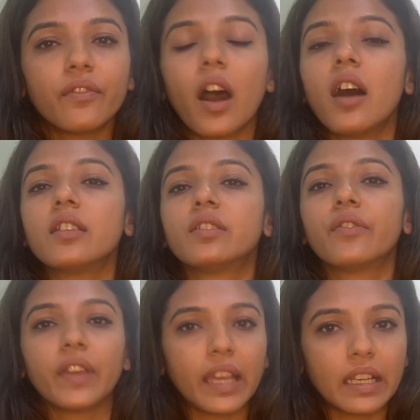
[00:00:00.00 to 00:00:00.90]
fast,
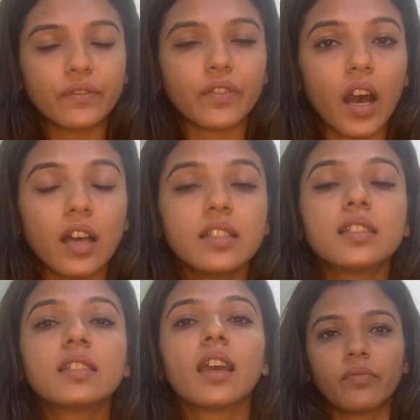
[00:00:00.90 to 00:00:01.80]
fail fast.